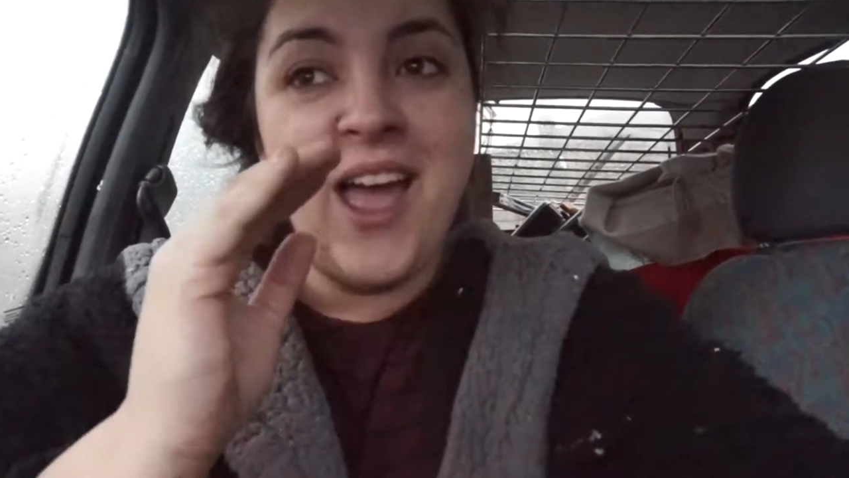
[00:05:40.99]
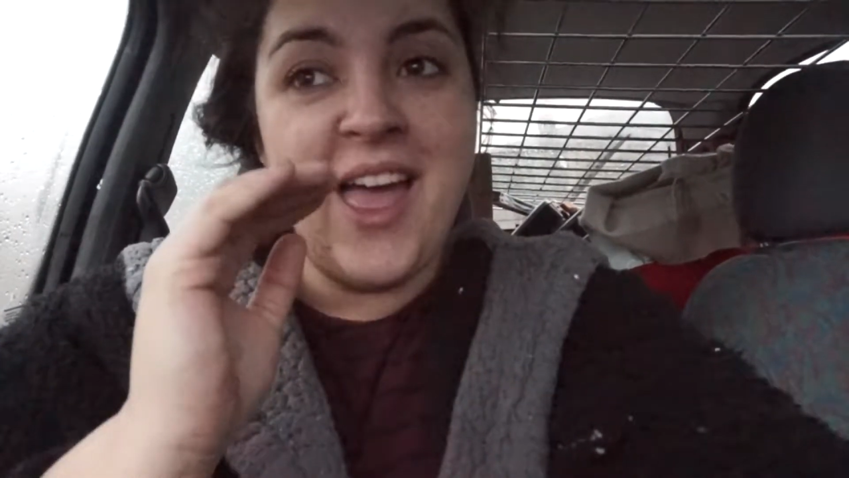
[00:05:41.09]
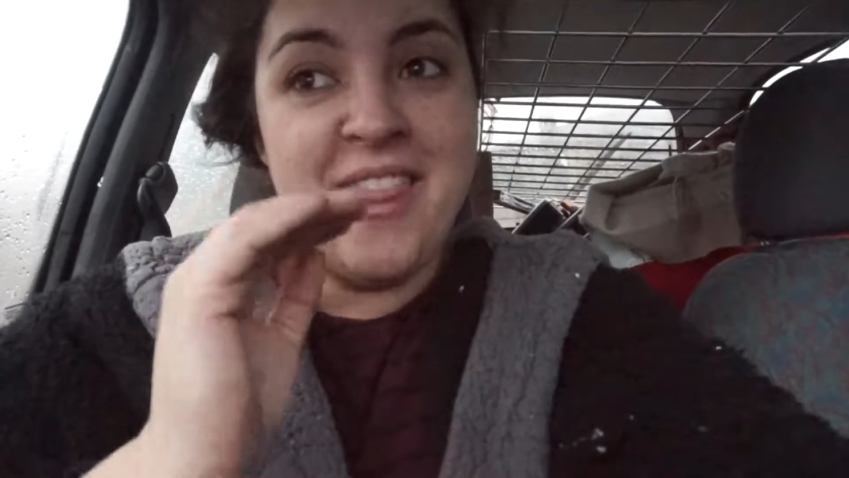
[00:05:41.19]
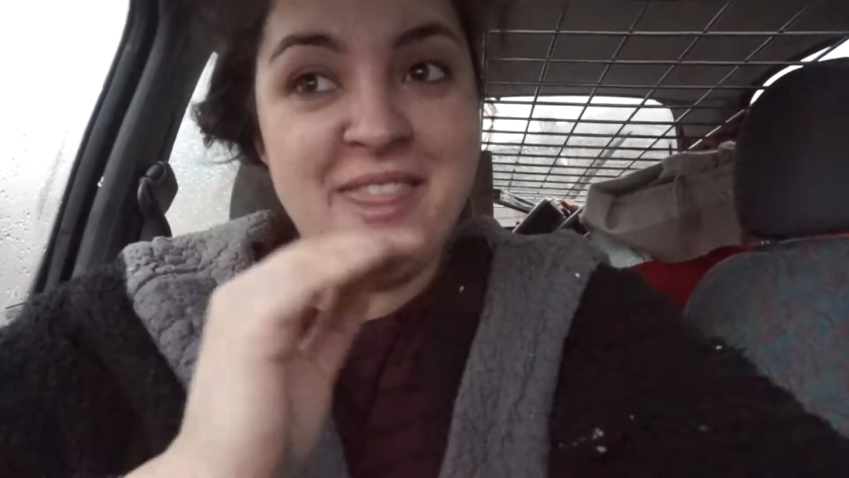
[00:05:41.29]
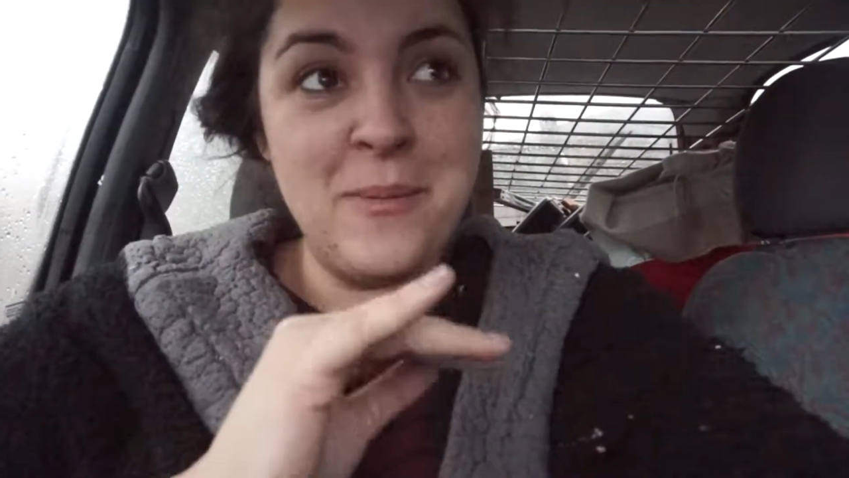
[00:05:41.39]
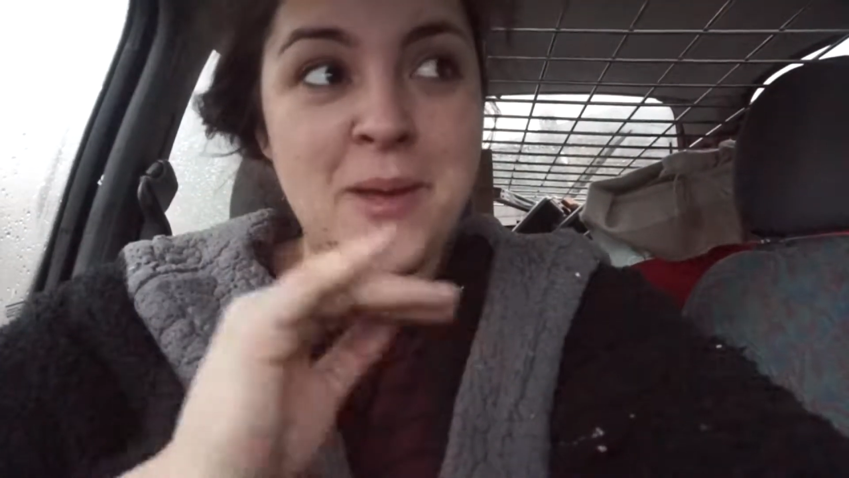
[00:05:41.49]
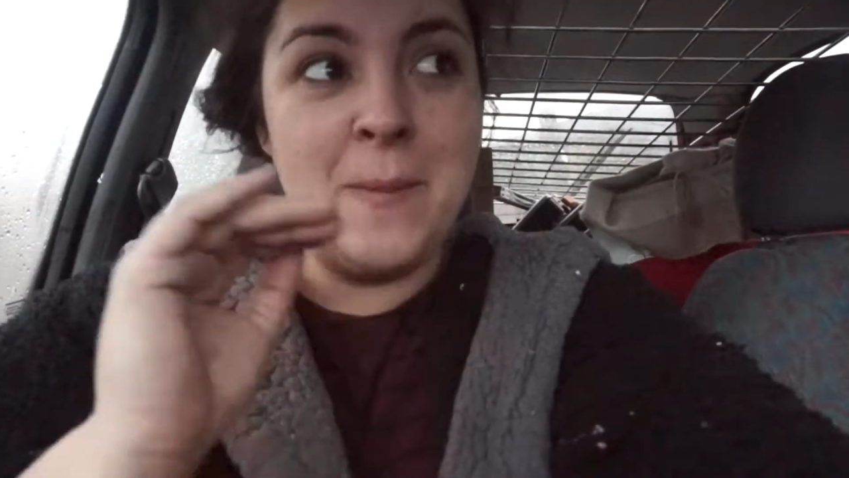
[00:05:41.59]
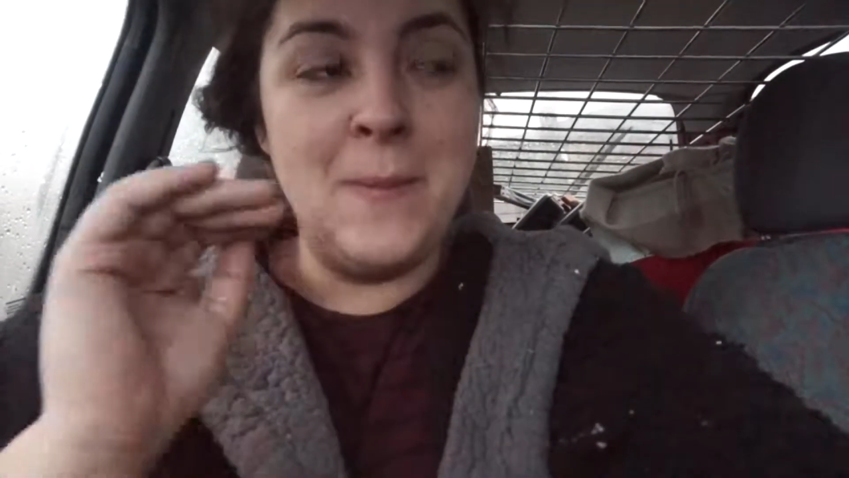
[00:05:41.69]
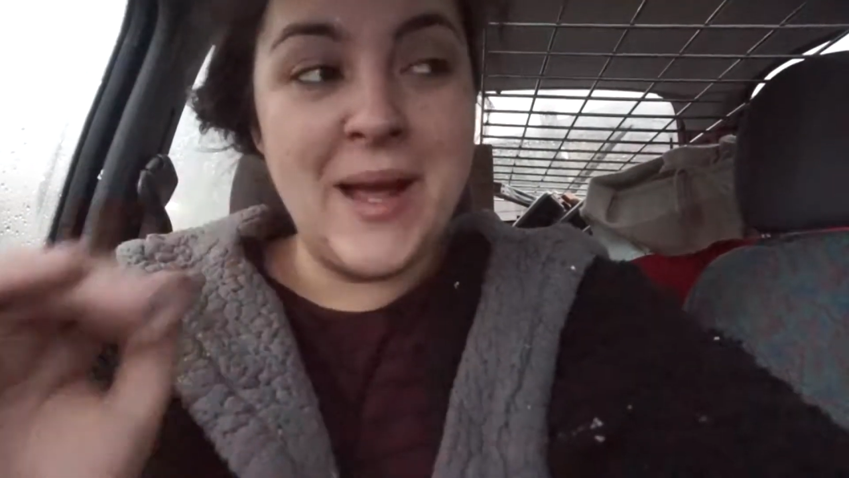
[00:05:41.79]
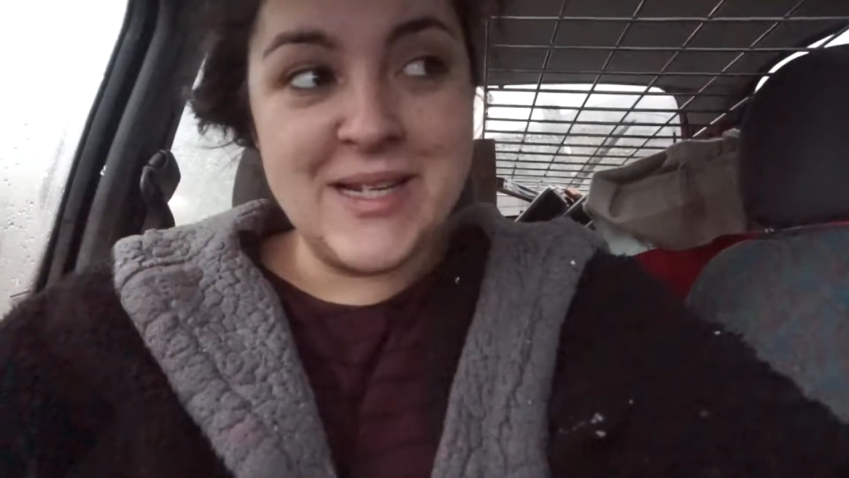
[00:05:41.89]
and then we're going
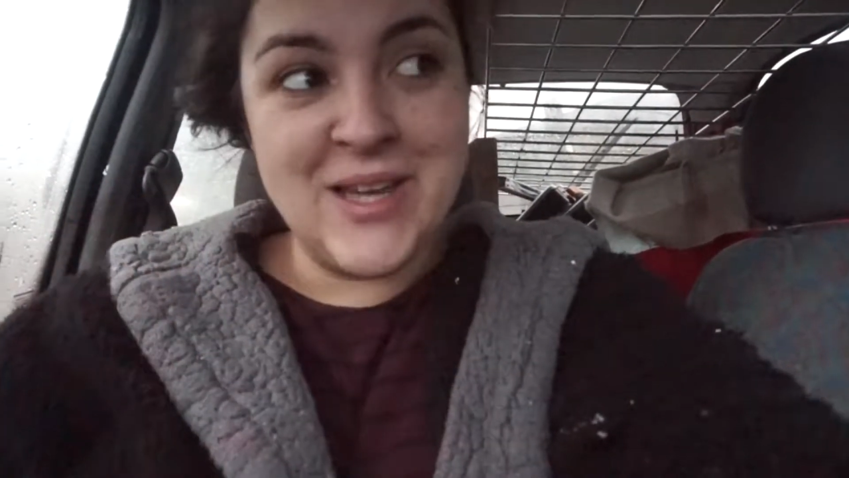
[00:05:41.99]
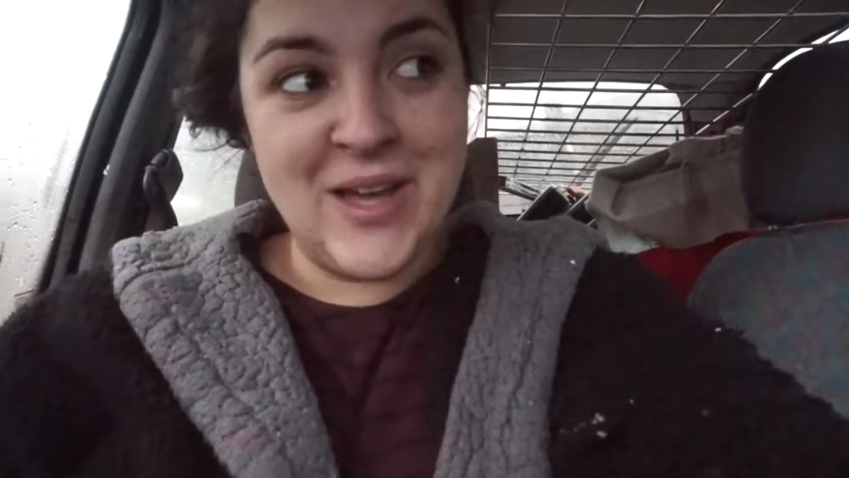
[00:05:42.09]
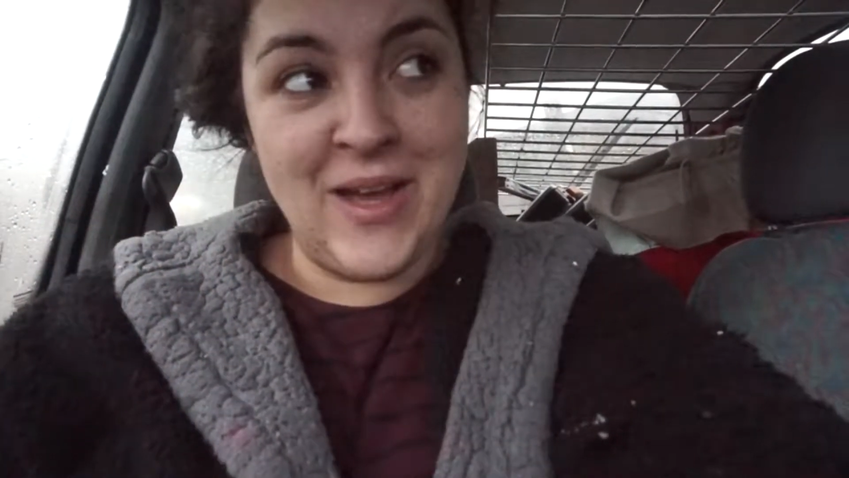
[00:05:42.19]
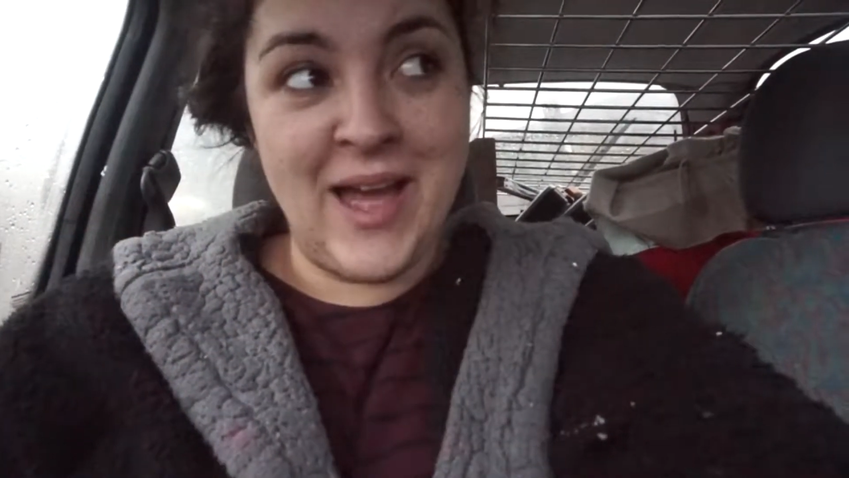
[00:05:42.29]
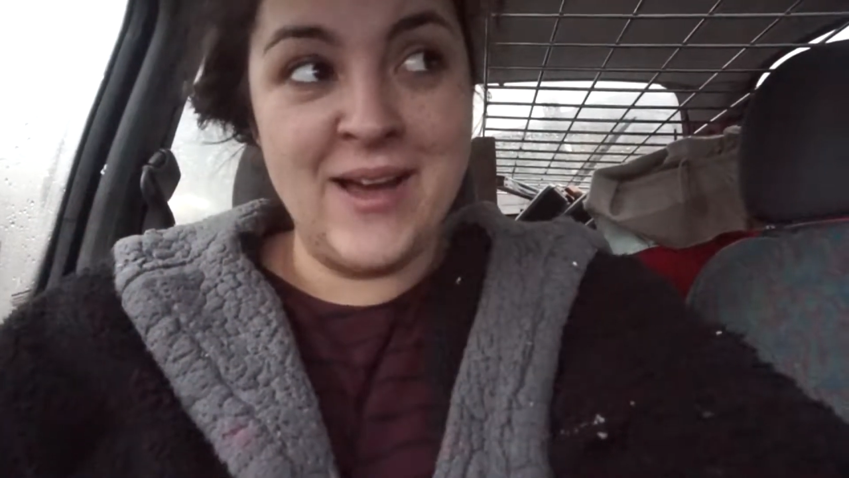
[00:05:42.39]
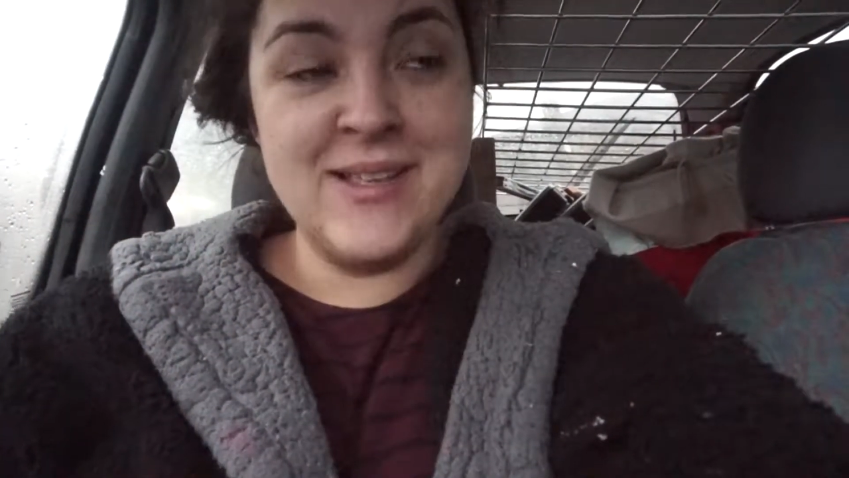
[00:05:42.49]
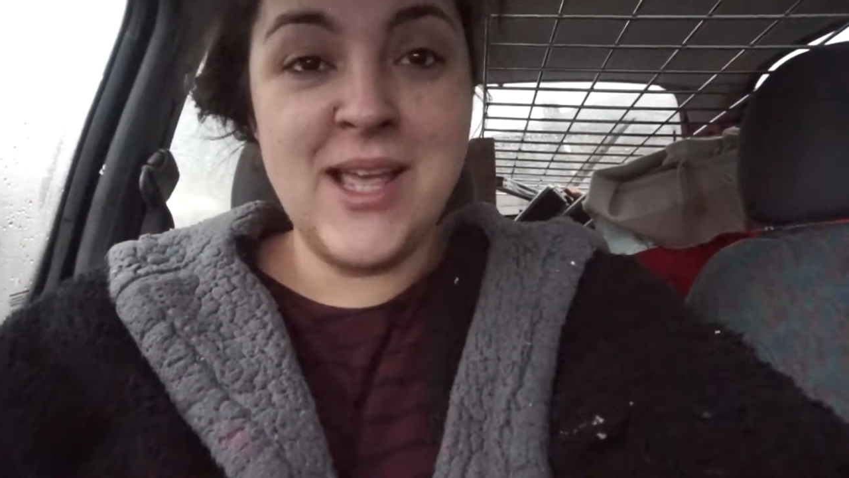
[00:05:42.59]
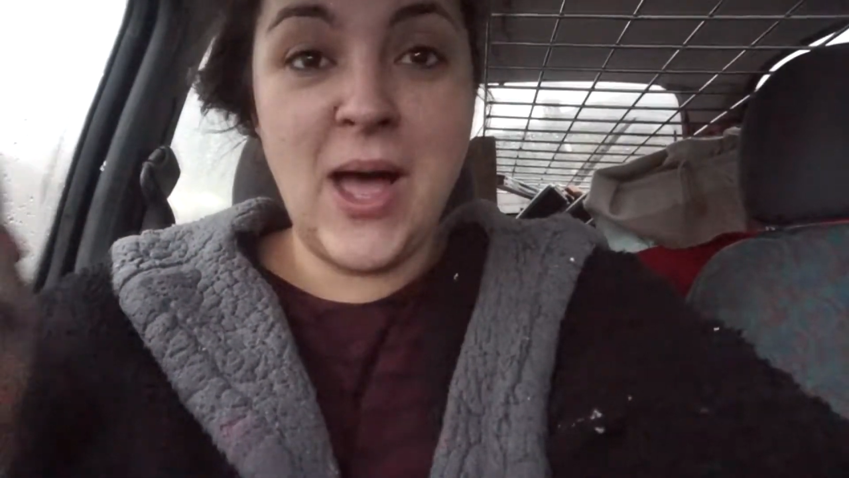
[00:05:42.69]
back to her house,